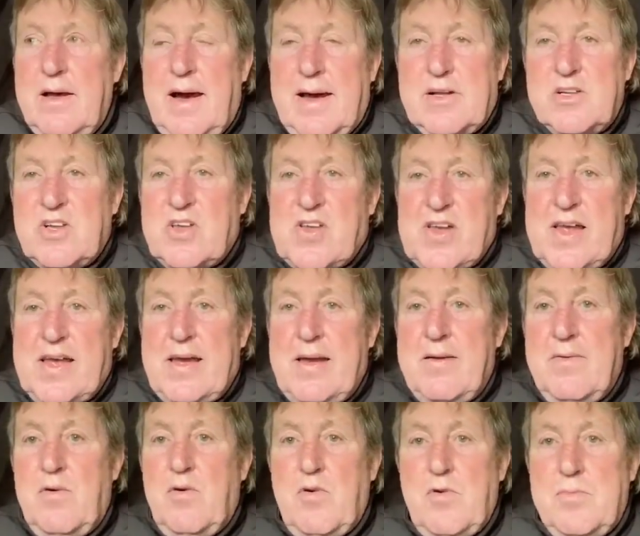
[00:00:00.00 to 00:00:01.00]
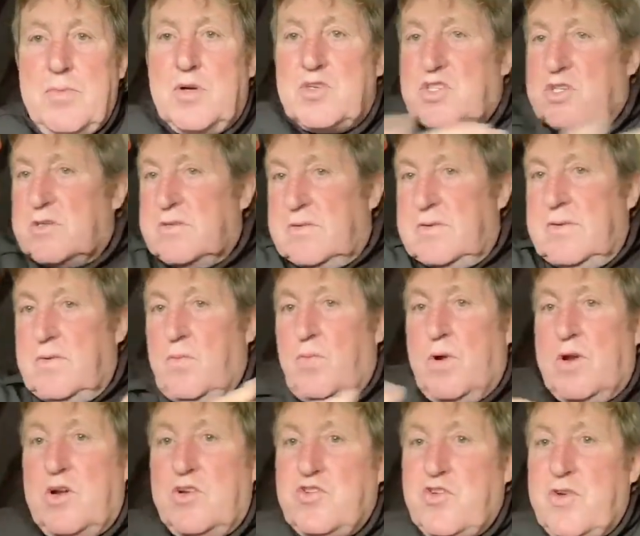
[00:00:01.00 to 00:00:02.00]
I can see almost
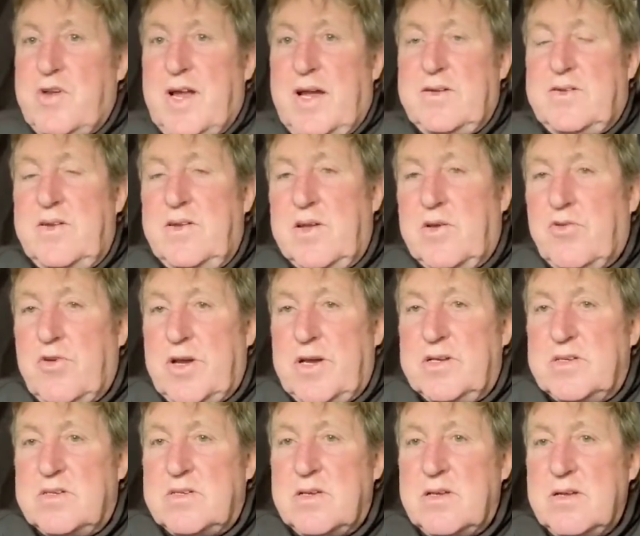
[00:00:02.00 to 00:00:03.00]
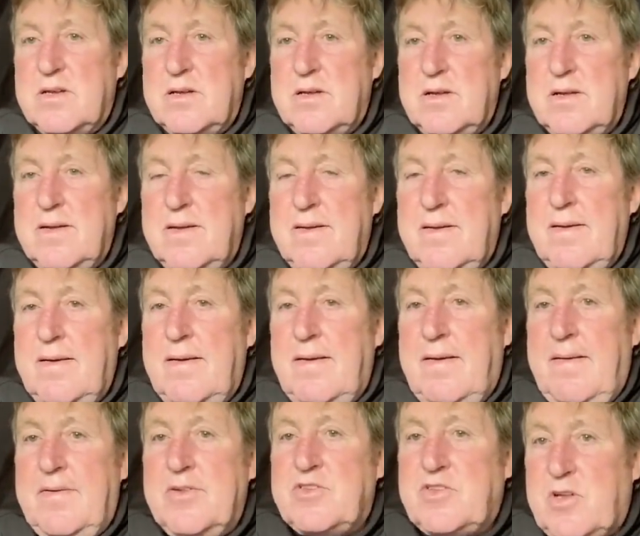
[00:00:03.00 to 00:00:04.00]
180 degrees.
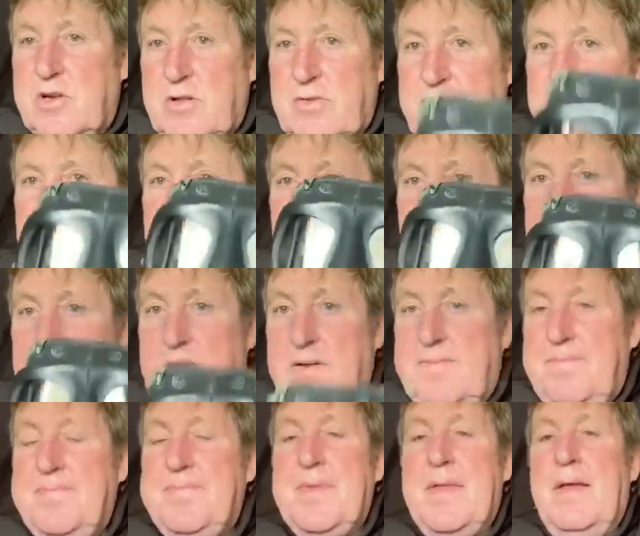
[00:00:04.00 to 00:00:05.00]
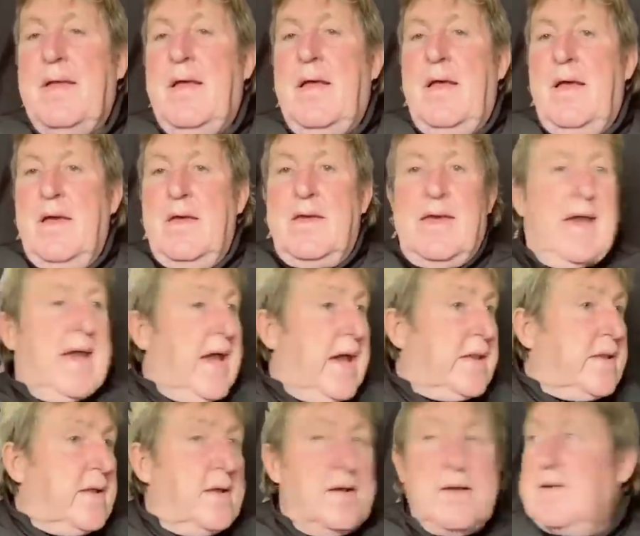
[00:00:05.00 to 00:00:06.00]
Tunnel vision. Your
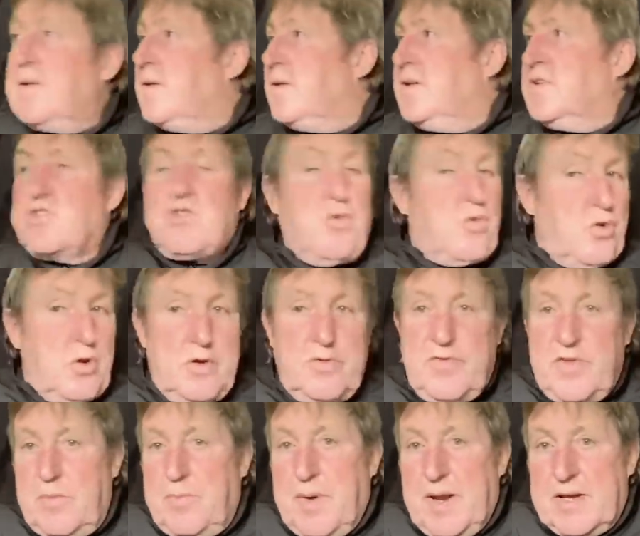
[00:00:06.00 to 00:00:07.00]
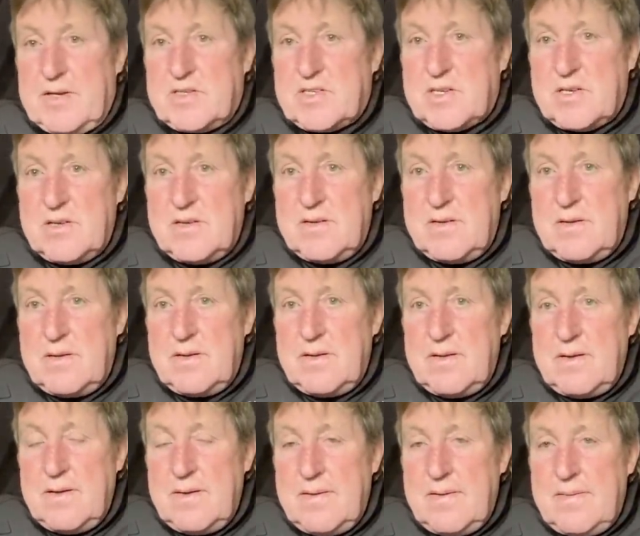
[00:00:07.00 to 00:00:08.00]
head is all over the place,
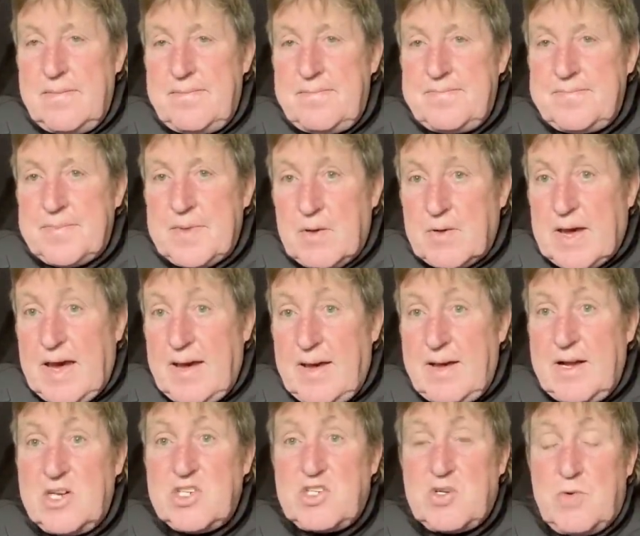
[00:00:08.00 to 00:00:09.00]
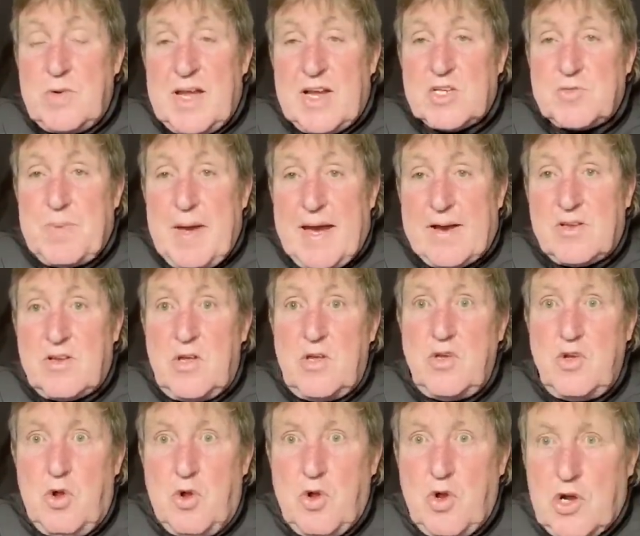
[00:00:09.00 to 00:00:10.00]
okay? As you would expect.
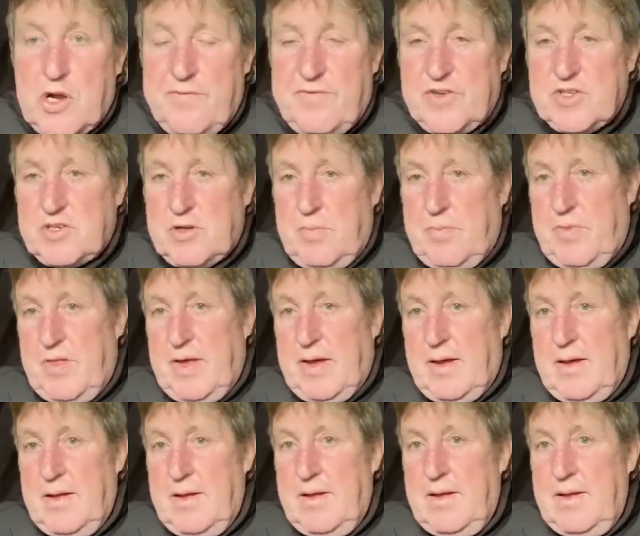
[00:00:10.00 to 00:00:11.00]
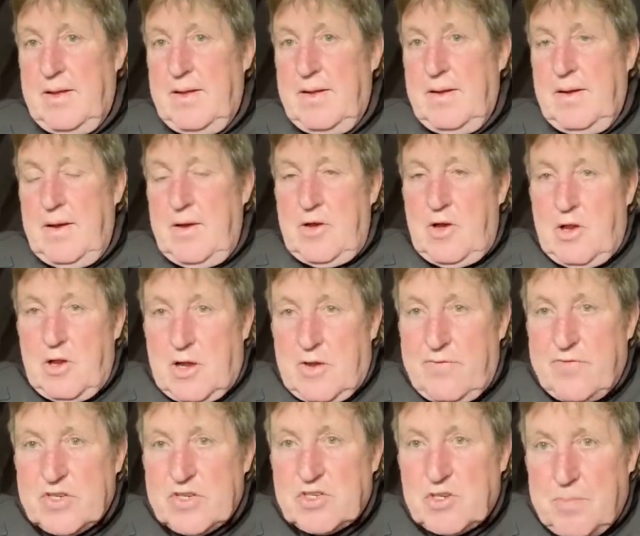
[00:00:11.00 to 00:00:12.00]
You're looking for something. You're
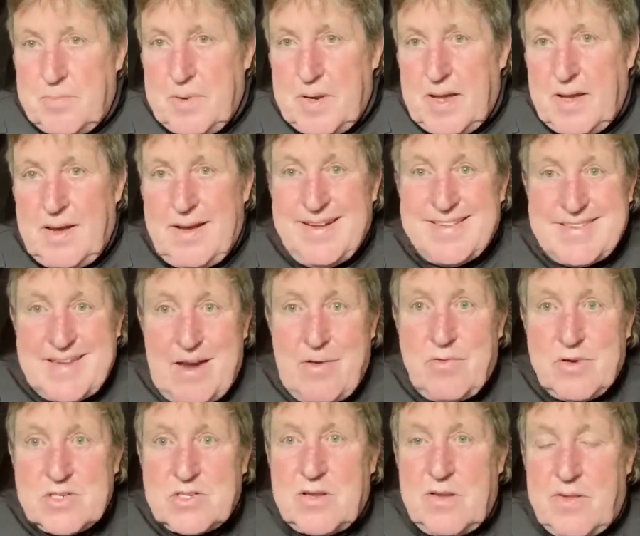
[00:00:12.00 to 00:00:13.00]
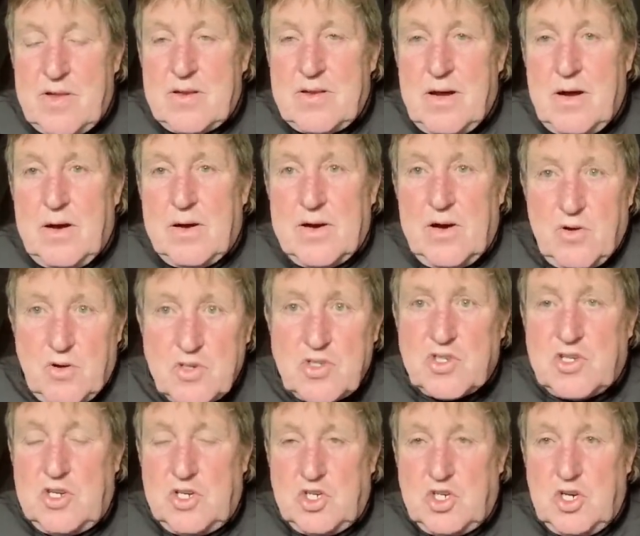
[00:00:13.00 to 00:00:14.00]
looking for somebody, a terrorist in the dark, a
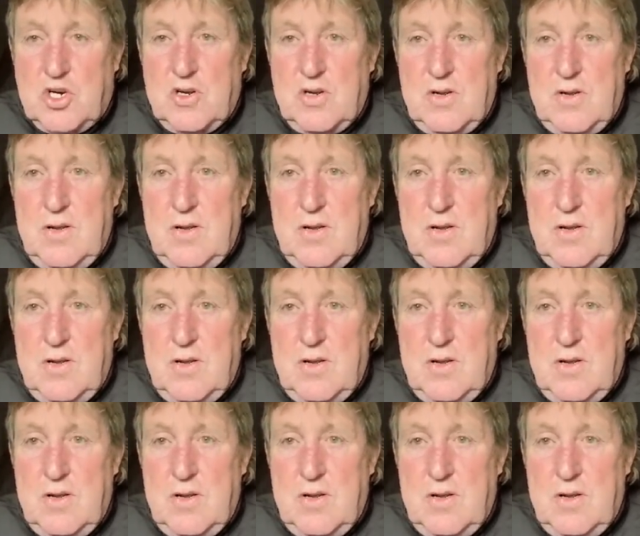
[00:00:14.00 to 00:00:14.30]
hostage.